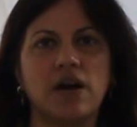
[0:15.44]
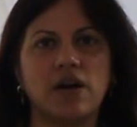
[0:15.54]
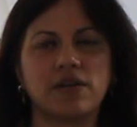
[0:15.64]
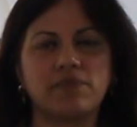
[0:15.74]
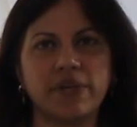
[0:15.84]

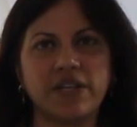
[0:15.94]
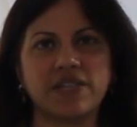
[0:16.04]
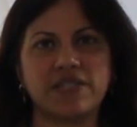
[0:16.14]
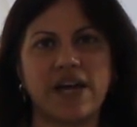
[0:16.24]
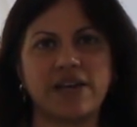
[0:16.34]
our
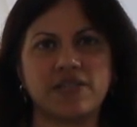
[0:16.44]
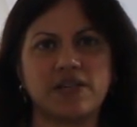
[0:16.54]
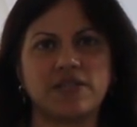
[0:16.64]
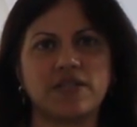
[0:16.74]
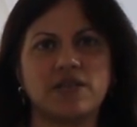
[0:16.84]
biggest
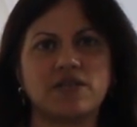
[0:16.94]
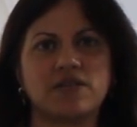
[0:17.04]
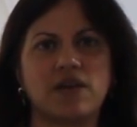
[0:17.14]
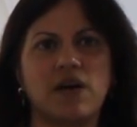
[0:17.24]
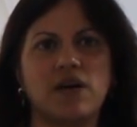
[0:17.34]
asset
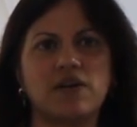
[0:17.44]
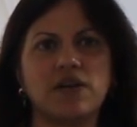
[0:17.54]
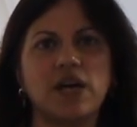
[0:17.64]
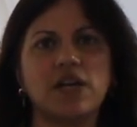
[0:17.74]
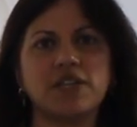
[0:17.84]
is
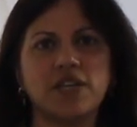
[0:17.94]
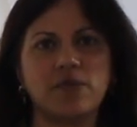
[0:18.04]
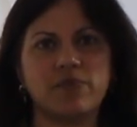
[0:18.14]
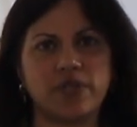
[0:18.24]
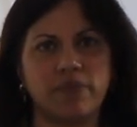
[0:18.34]
our
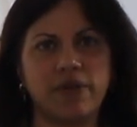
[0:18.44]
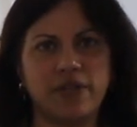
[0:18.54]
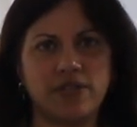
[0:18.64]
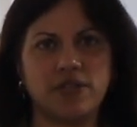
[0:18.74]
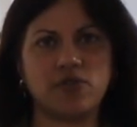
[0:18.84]
team's
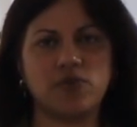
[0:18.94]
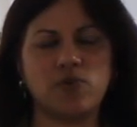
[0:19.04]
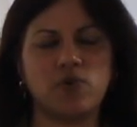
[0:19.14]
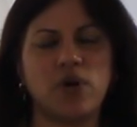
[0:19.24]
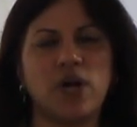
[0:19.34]
ability
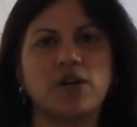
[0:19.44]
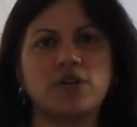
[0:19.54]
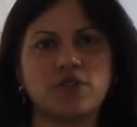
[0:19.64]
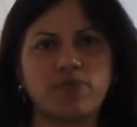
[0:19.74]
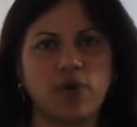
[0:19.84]
to
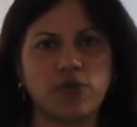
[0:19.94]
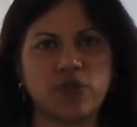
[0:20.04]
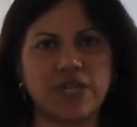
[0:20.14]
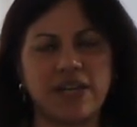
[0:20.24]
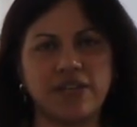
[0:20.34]
respond to
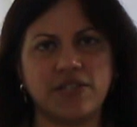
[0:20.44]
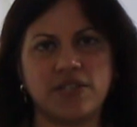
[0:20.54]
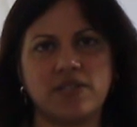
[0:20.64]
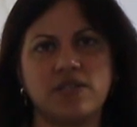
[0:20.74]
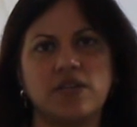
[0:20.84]

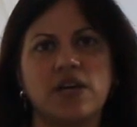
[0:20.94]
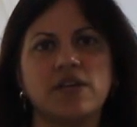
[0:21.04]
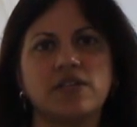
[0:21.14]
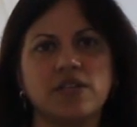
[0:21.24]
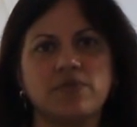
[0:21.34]
challenges,
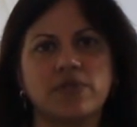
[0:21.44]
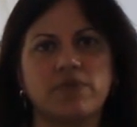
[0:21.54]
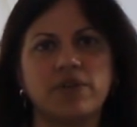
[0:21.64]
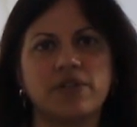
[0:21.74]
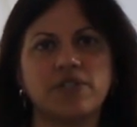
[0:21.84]
team's
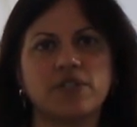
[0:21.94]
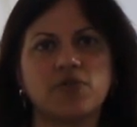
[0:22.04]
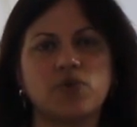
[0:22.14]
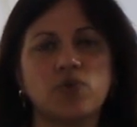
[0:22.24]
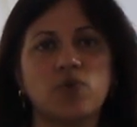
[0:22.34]
ability
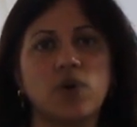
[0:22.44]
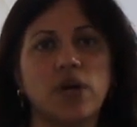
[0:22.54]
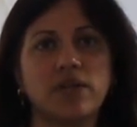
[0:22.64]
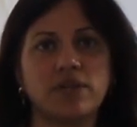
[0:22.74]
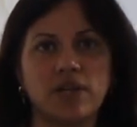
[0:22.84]
to
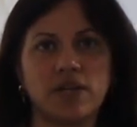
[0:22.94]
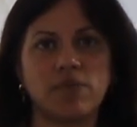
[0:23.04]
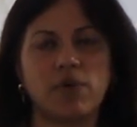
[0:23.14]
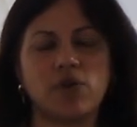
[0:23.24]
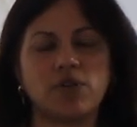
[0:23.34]
think
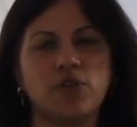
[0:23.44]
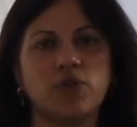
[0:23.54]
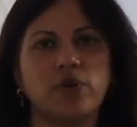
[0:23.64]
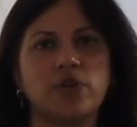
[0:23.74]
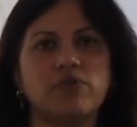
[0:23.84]
about
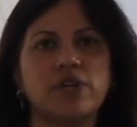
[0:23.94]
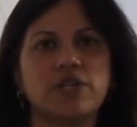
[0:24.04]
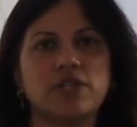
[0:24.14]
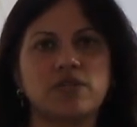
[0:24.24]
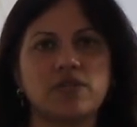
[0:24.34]
new
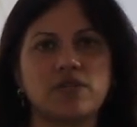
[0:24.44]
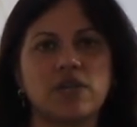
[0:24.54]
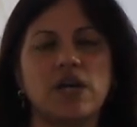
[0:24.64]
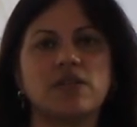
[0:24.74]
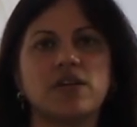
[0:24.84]
innovations,
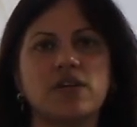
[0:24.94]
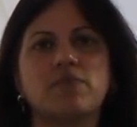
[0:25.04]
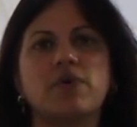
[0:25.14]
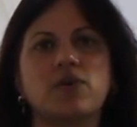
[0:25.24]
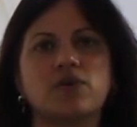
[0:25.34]
think
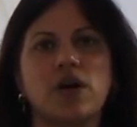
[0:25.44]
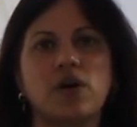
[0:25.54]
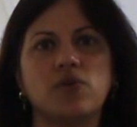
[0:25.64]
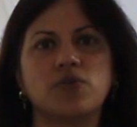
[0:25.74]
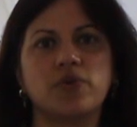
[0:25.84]
about
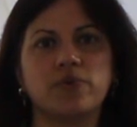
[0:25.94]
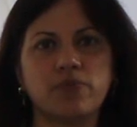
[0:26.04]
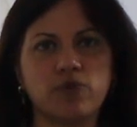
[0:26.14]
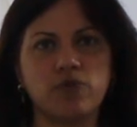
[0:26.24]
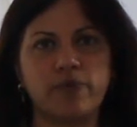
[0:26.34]
how to
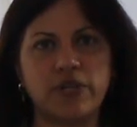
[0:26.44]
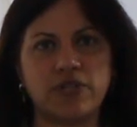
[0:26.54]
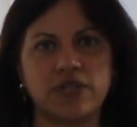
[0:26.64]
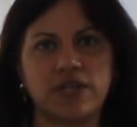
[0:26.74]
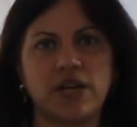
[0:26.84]
improve
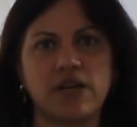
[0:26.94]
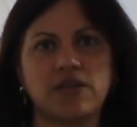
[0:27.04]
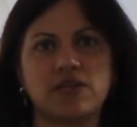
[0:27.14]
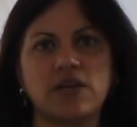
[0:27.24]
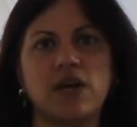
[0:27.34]
patient
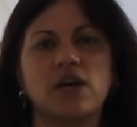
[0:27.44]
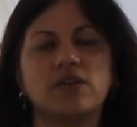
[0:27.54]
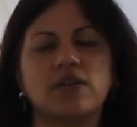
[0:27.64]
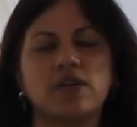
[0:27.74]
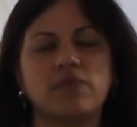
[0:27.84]
care,
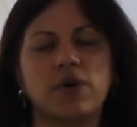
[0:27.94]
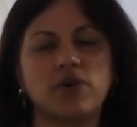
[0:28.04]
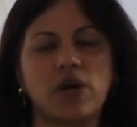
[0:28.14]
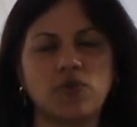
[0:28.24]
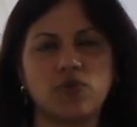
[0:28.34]
think
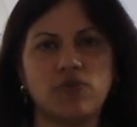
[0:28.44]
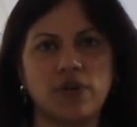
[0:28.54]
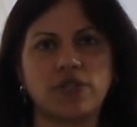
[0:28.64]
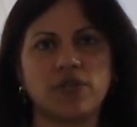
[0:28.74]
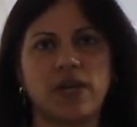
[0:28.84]
about how to
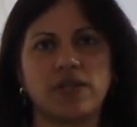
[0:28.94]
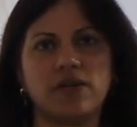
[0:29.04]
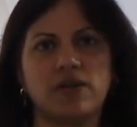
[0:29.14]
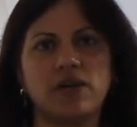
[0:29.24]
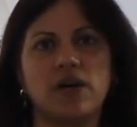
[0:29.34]
work
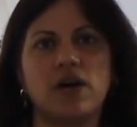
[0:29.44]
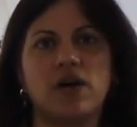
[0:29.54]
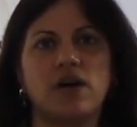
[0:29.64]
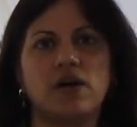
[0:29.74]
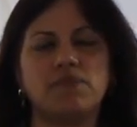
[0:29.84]
together
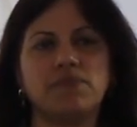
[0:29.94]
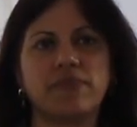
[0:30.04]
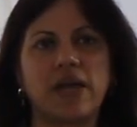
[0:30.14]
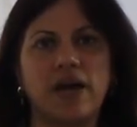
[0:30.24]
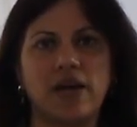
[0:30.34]

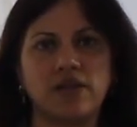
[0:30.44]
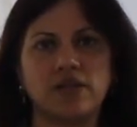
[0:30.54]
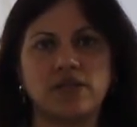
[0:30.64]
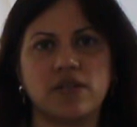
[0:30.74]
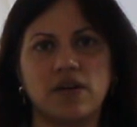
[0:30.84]

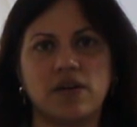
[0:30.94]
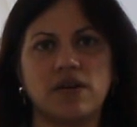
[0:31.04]
and